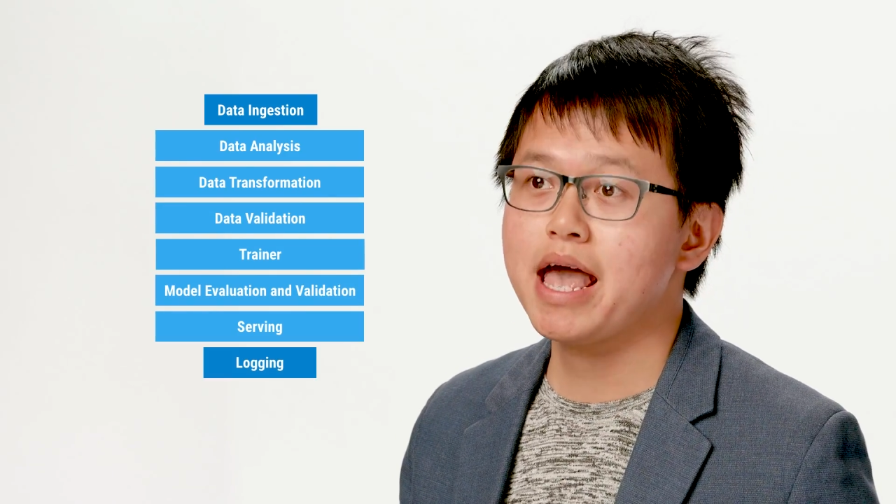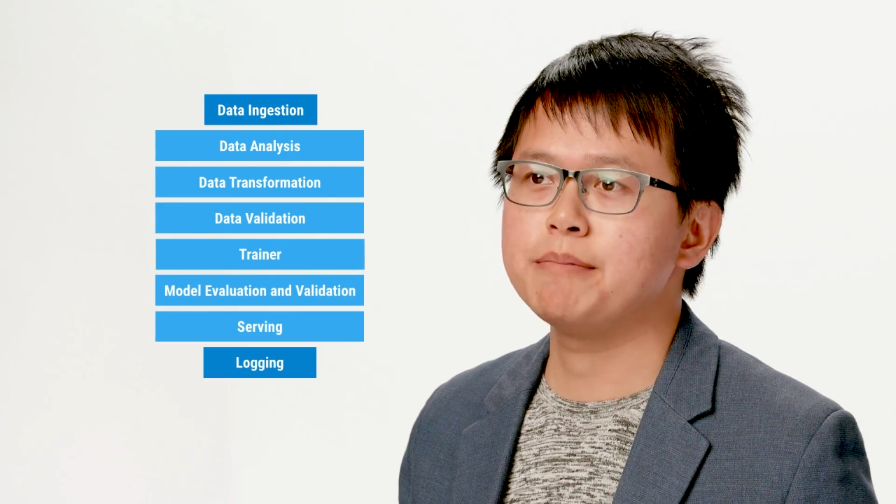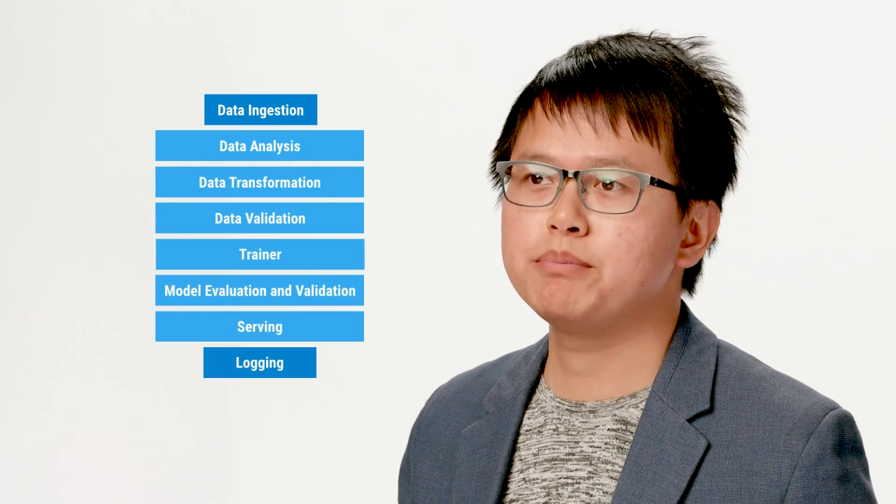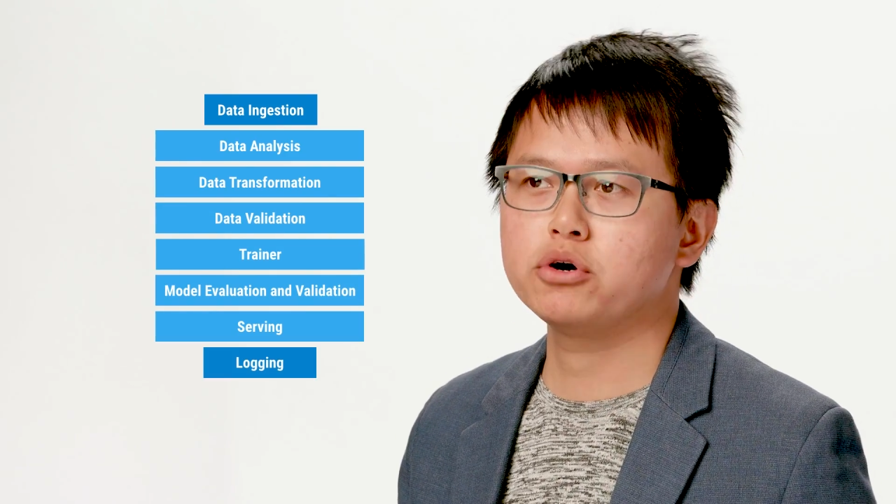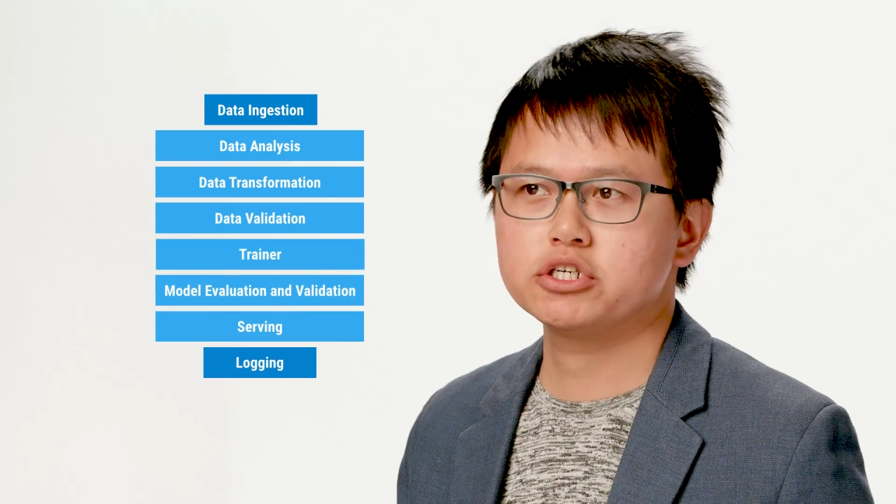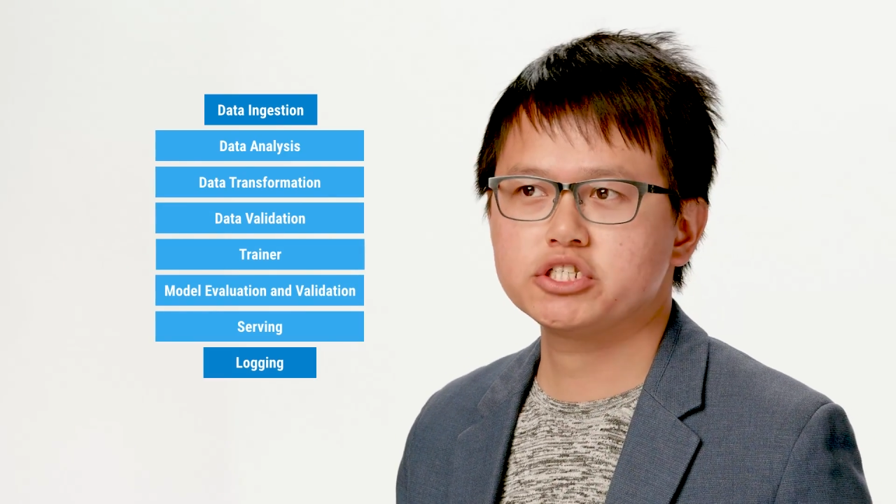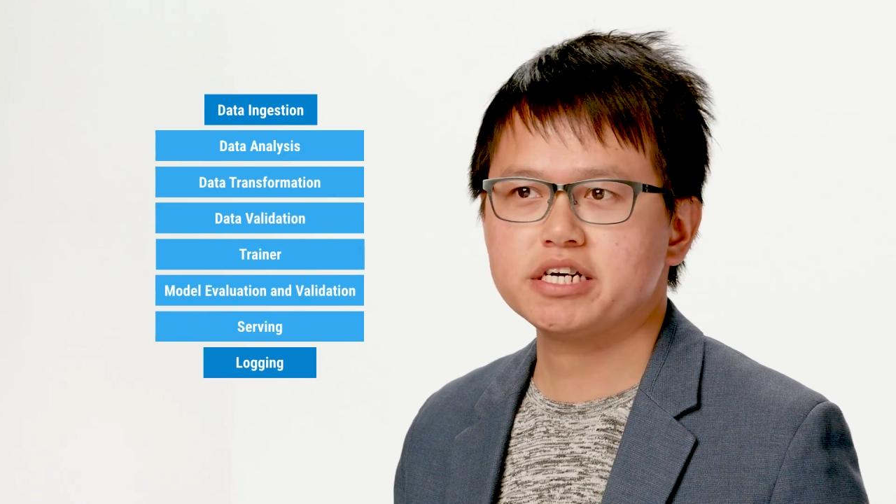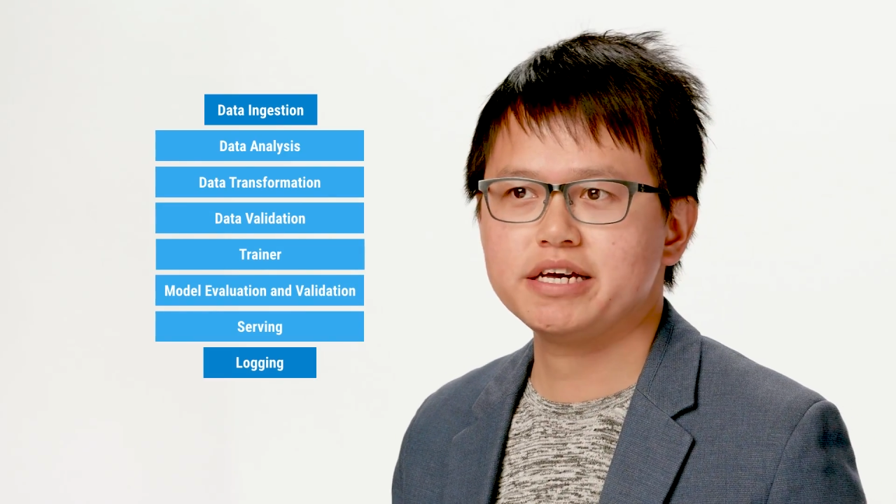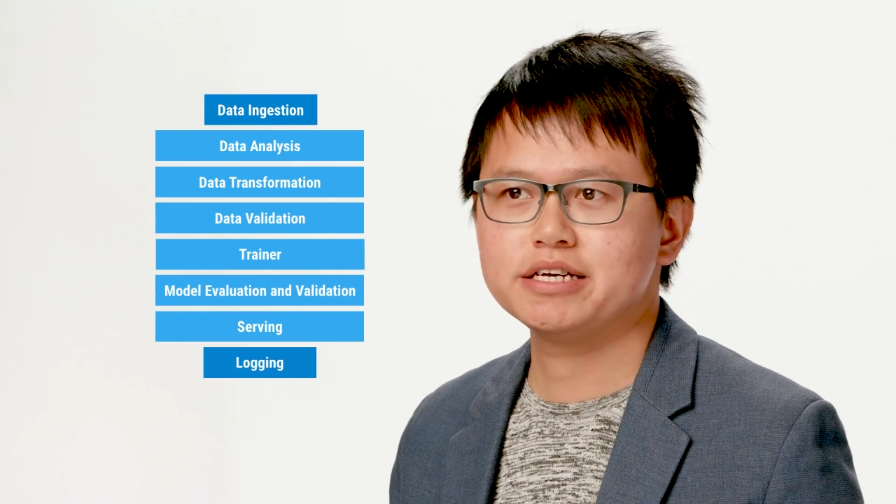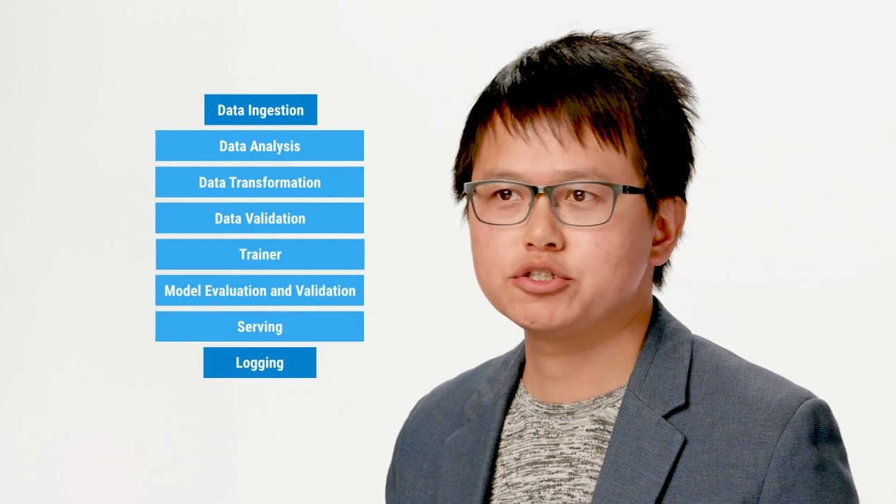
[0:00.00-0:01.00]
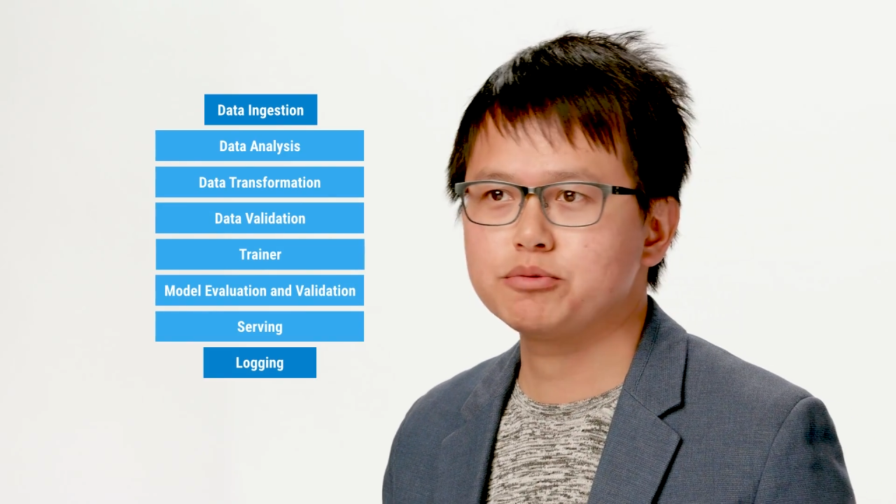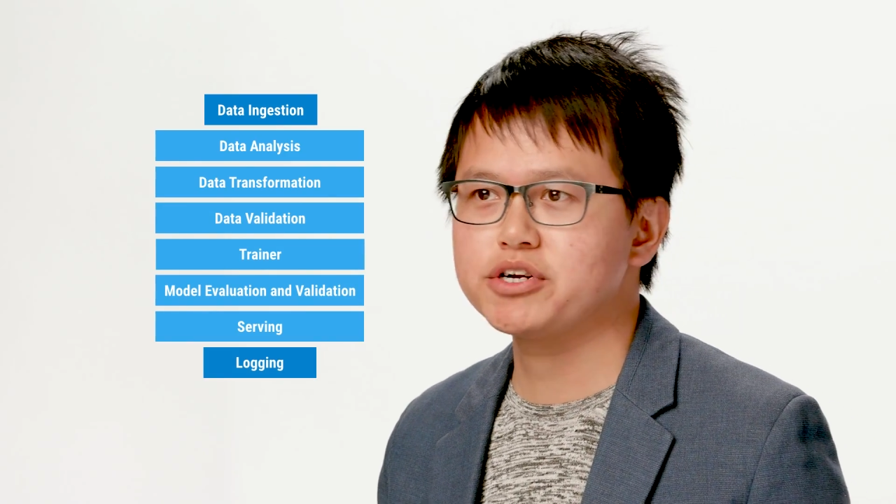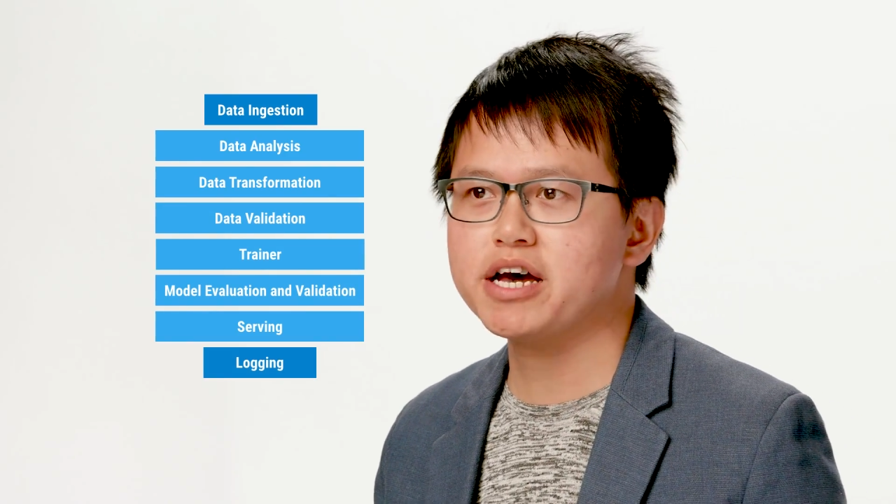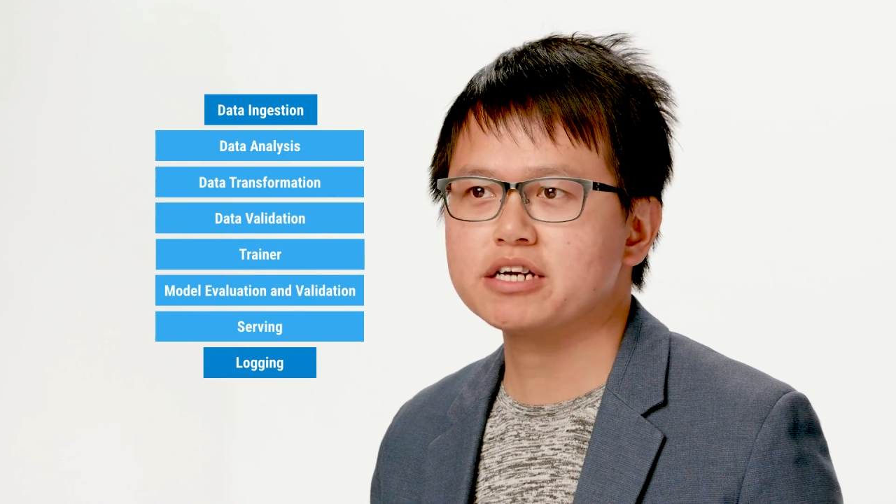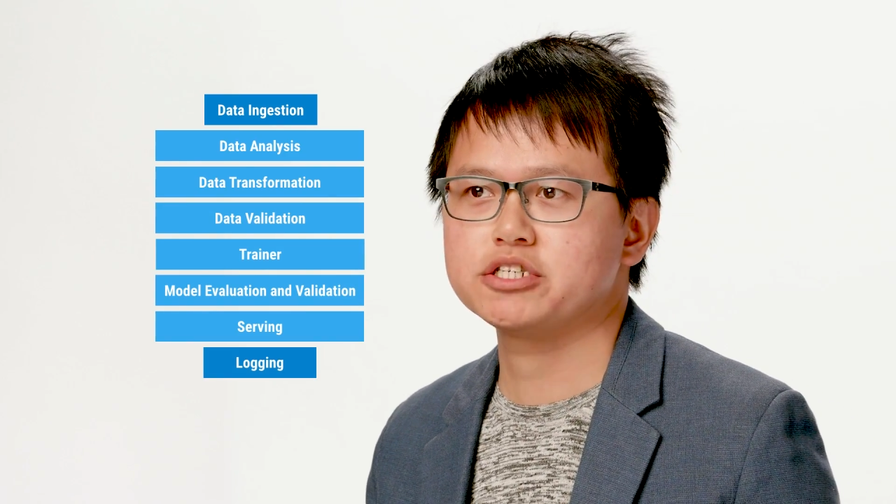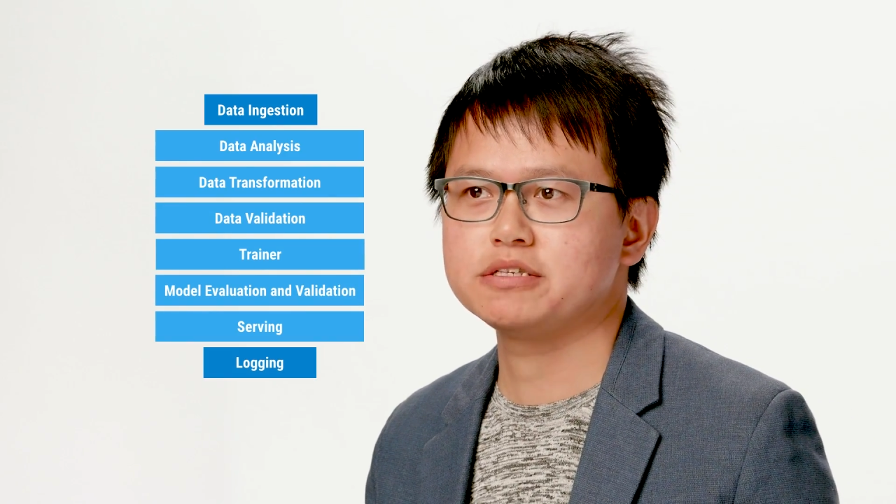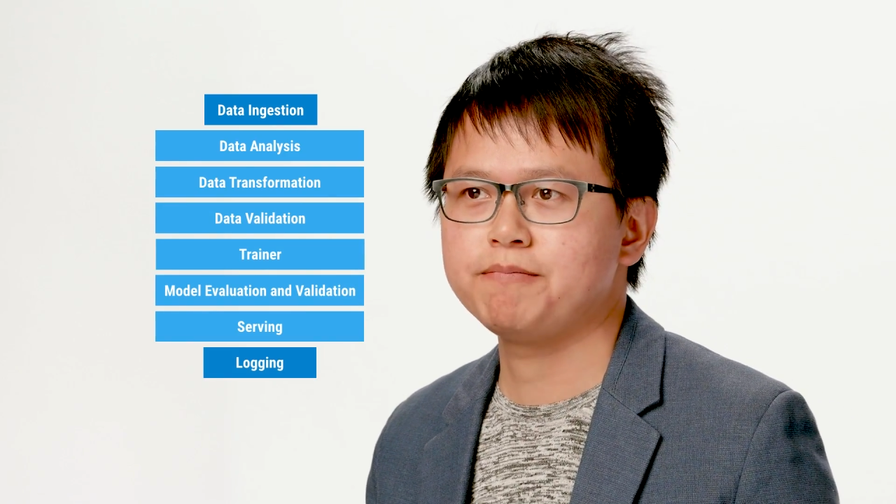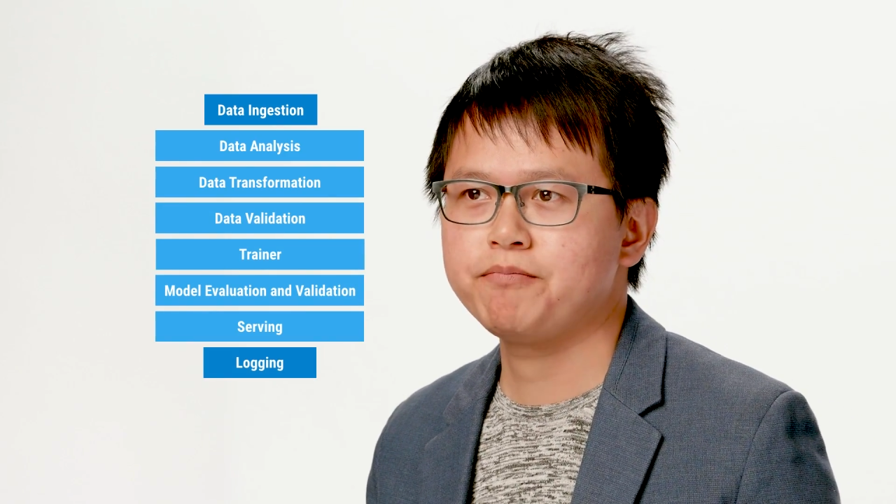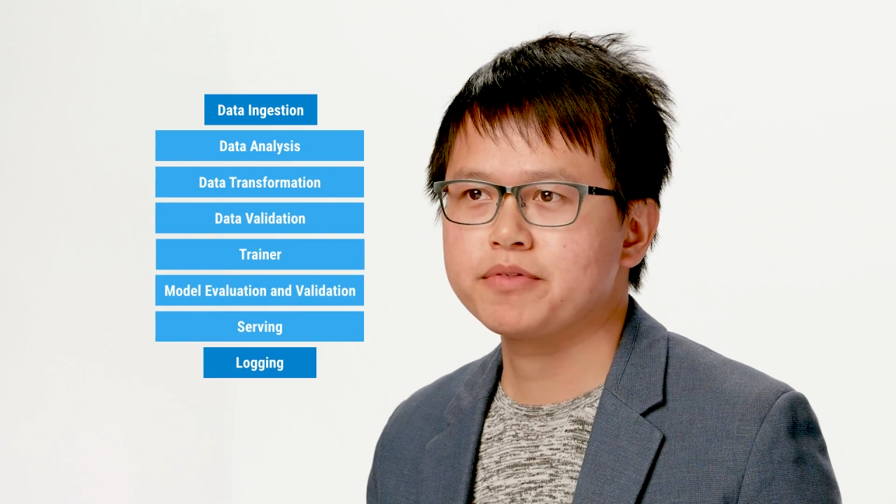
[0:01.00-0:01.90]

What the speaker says: and pushed into production.